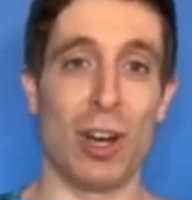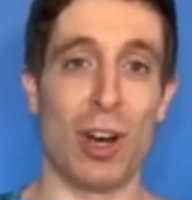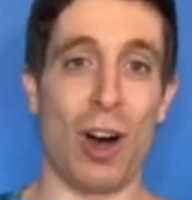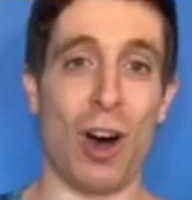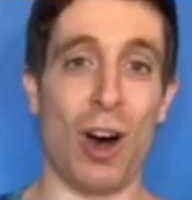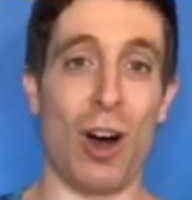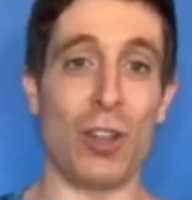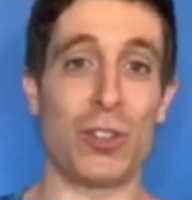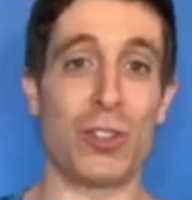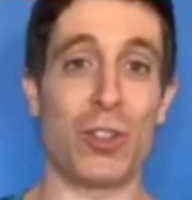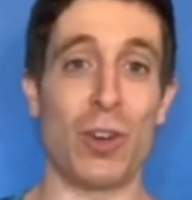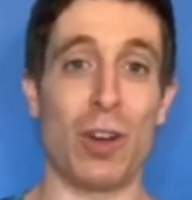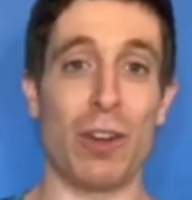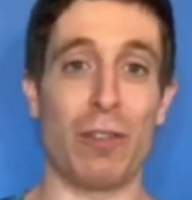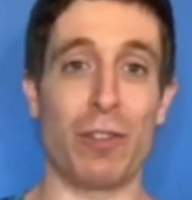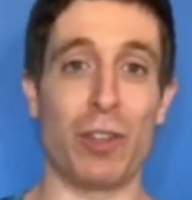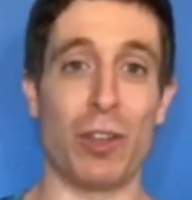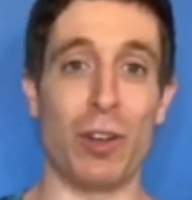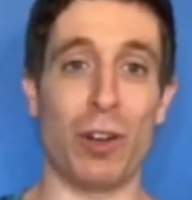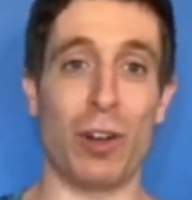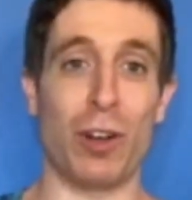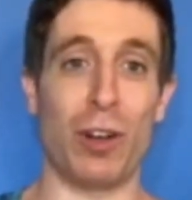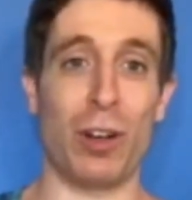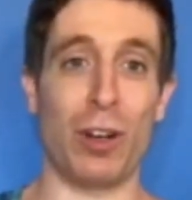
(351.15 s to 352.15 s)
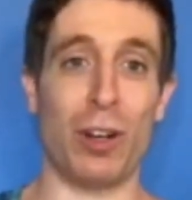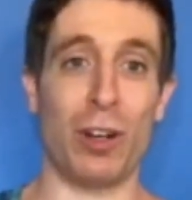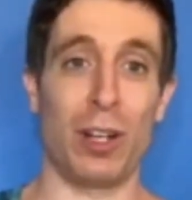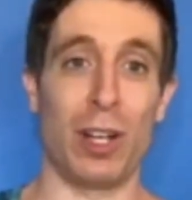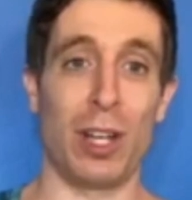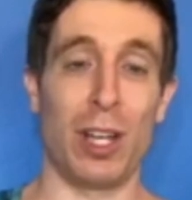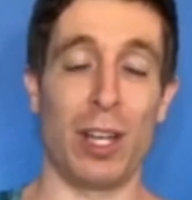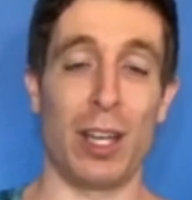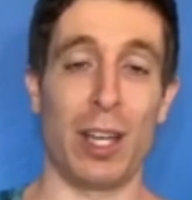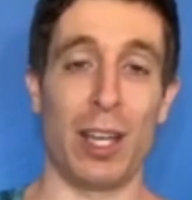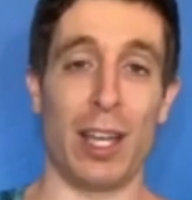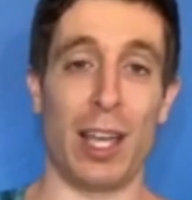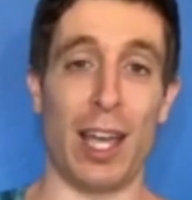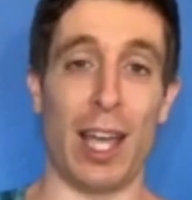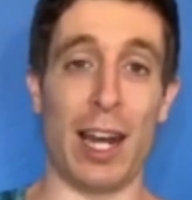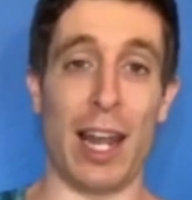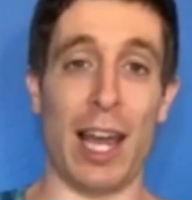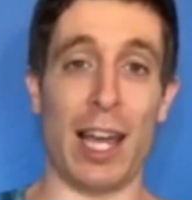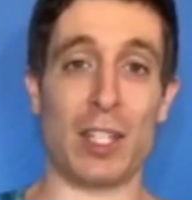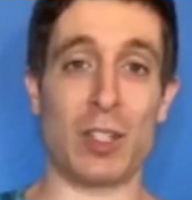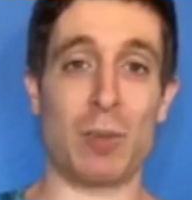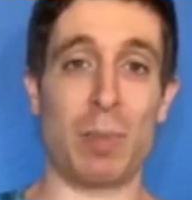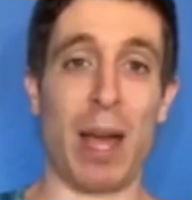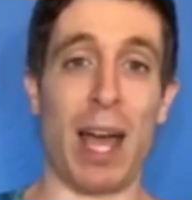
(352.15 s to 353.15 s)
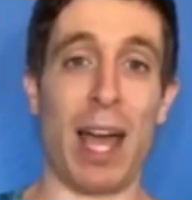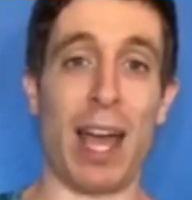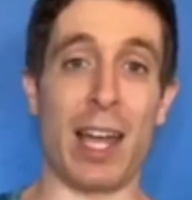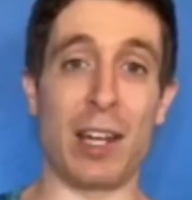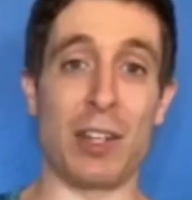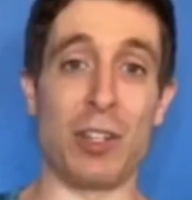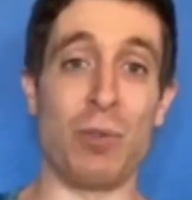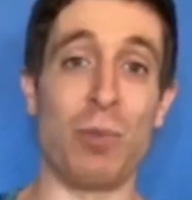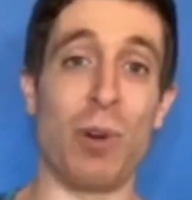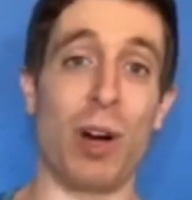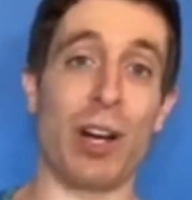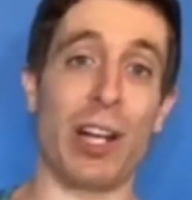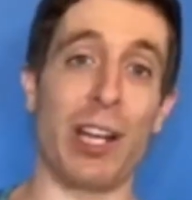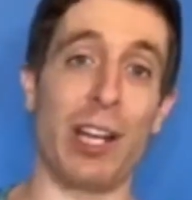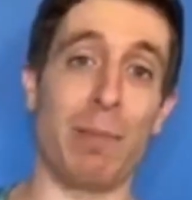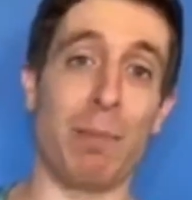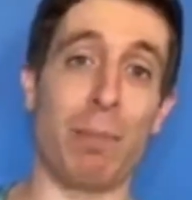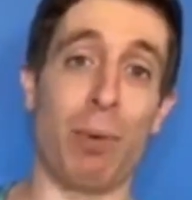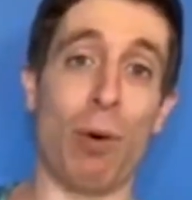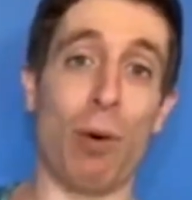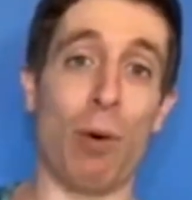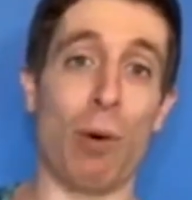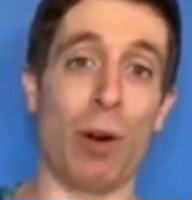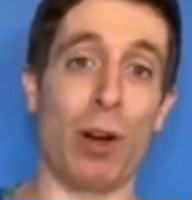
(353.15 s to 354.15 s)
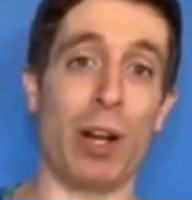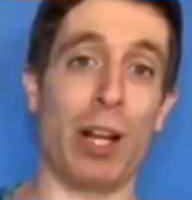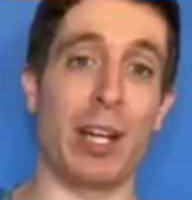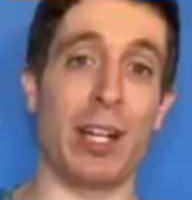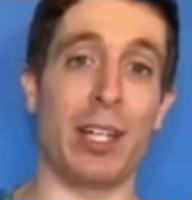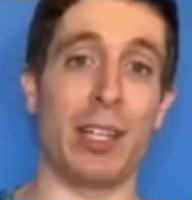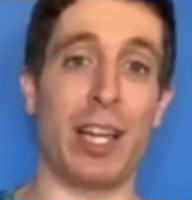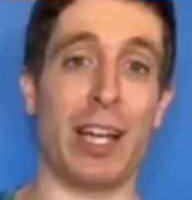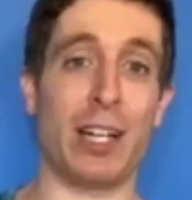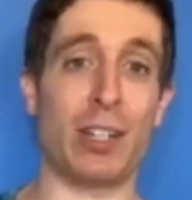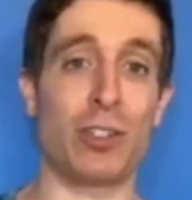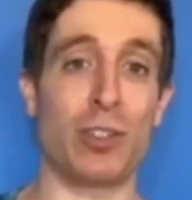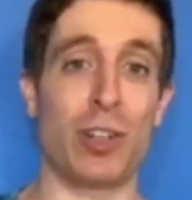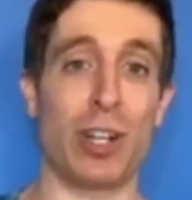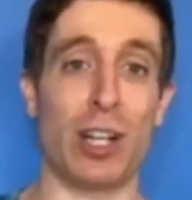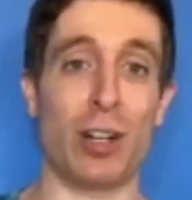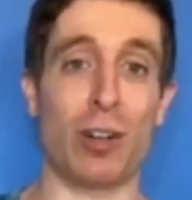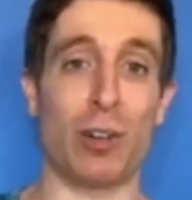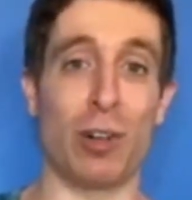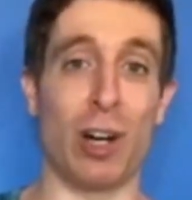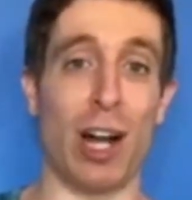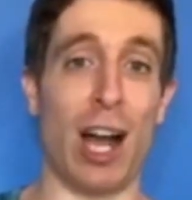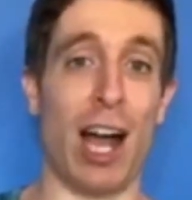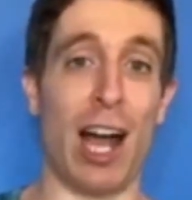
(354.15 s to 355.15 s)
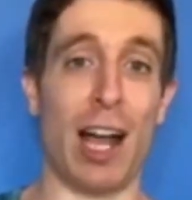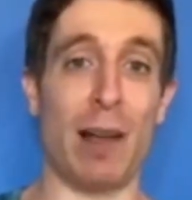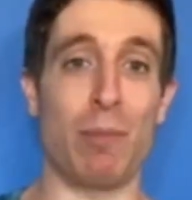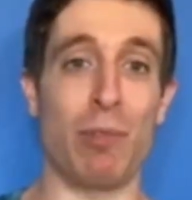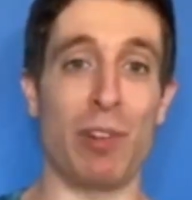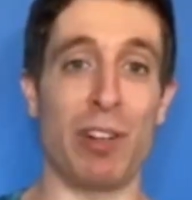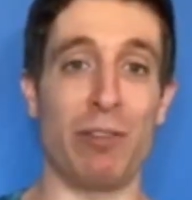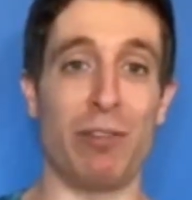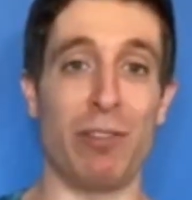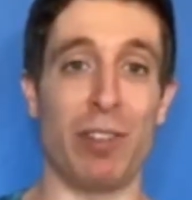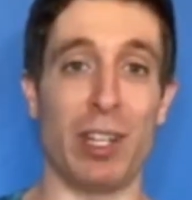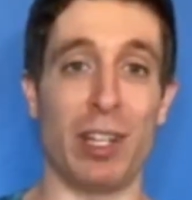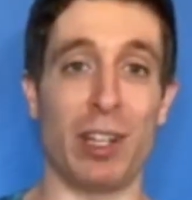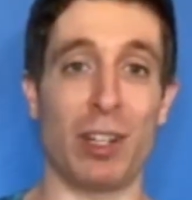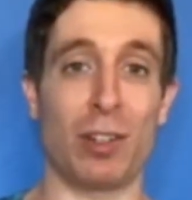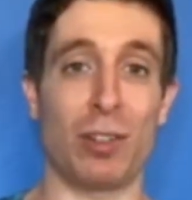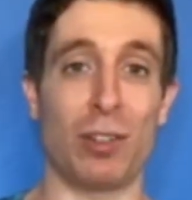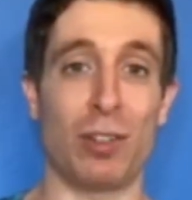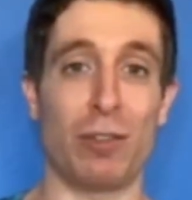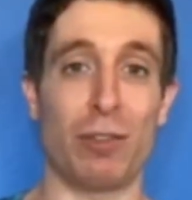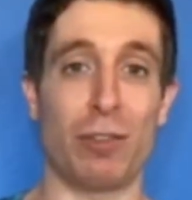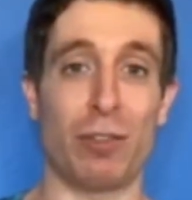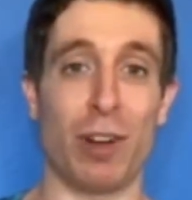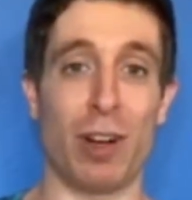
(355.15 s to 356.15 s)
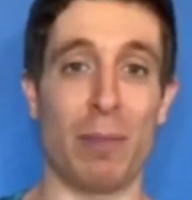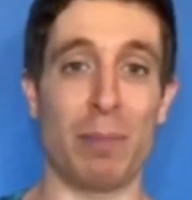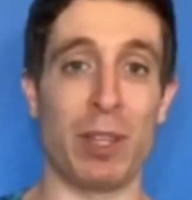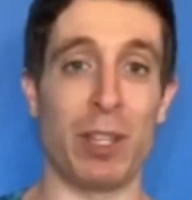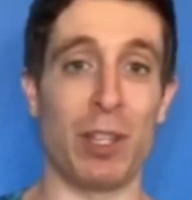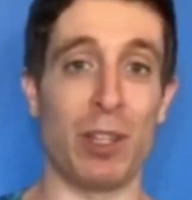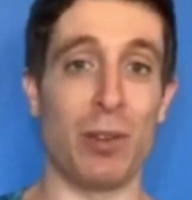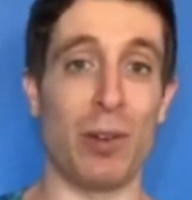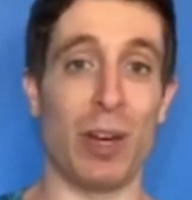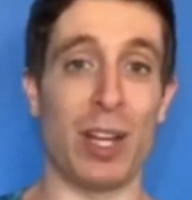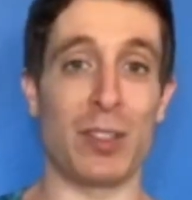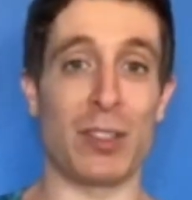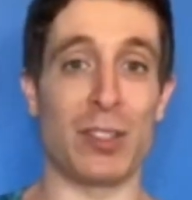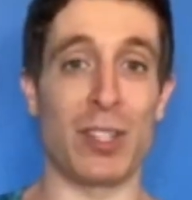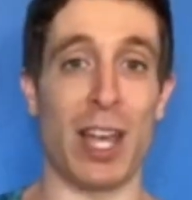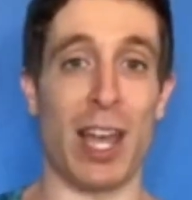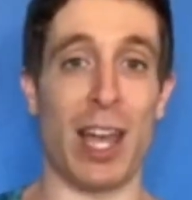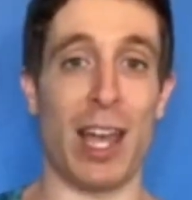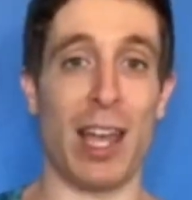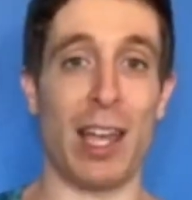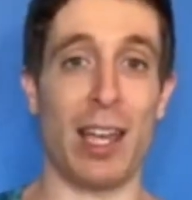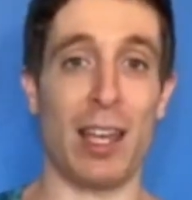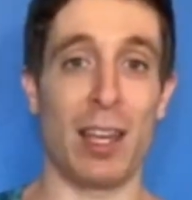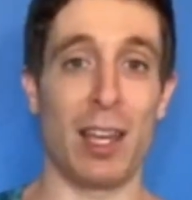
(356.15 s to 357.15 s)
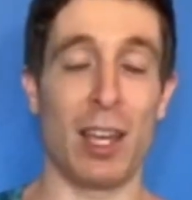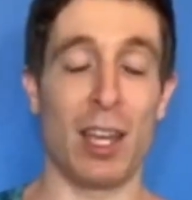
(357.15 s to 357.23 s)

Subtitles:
Also, if you're an expat and you want to import an electric or hybrid vehicle from the USA,